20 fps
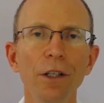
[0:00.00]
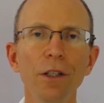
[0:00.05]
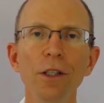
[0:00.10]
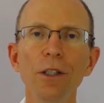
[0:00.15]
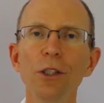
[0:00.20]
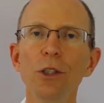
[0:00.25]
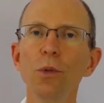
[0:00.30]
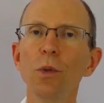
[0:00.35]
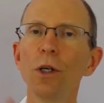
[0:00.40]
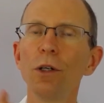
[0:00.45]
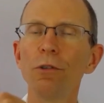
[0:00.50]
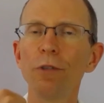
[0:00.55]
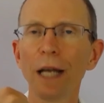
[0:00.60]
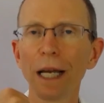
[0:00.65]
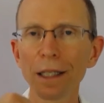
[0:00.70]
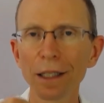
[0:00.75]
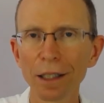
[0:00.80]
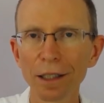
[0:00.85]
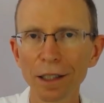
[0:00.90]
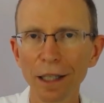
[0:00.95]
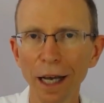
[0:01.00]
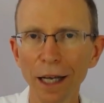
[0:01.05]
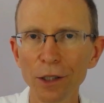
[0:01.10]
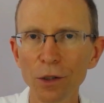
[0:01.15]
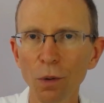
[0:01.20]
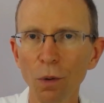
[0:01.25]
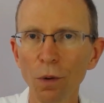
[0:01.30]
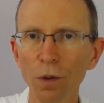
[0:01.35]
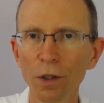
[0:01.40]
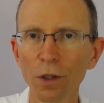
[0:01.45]
that you will
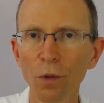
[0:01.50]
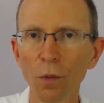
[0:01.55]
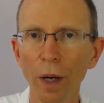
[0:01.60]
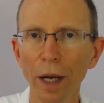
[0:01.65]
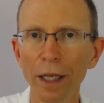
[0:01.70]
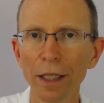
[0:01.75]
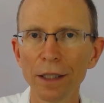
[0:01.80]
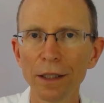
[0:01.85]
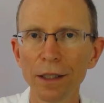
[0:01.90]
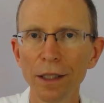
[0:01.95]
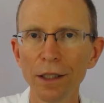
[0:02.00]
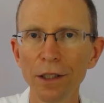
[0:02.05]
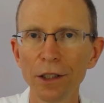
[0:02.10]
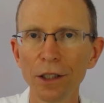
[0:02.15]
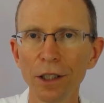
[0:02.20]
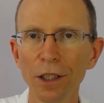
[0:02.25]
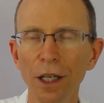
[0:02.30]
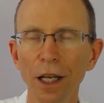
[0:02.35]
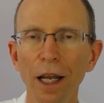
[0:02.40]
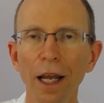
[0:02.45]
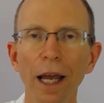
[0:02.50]
recognize all the wastage,